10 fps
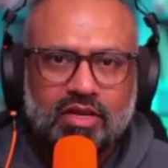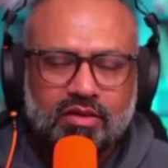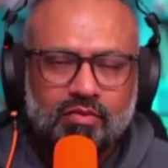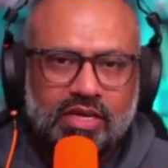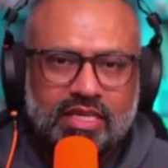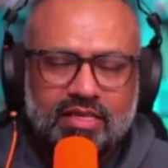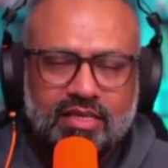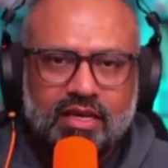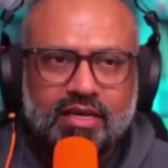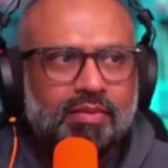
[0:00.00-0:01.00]
We
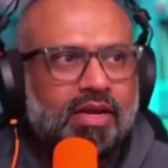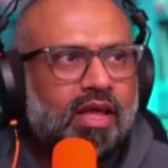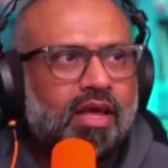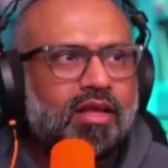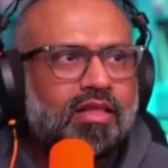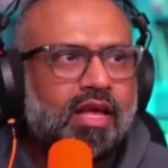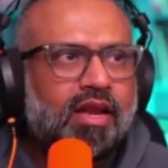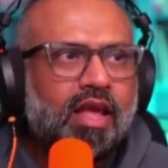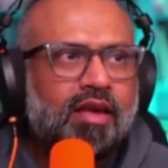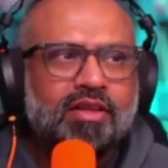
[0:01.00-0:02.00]
discussed a little bit here
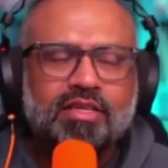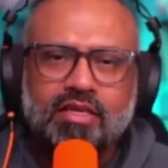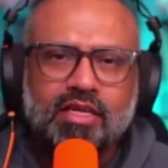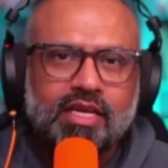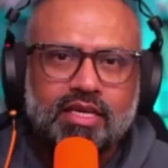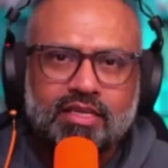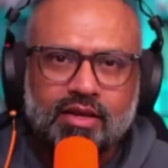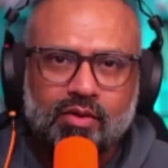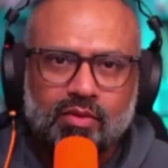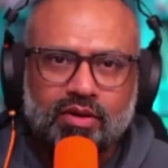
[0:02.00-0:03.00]
that every journey needs
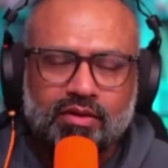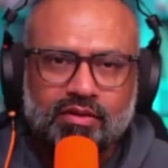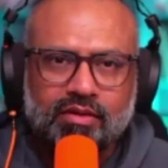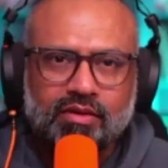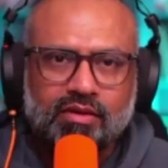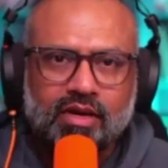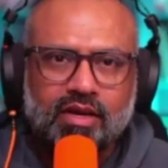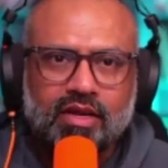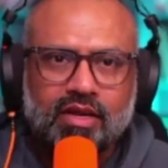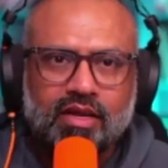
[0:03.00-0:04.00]
a goal, right?